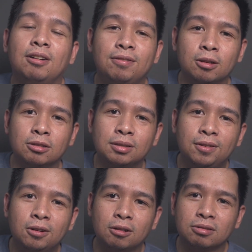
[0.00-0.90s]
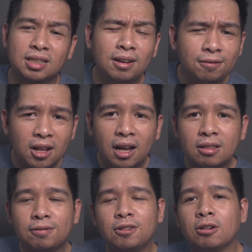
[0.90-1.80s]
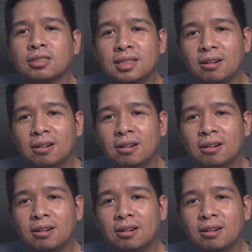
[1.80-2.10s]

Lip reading: of those photos. If not, of course,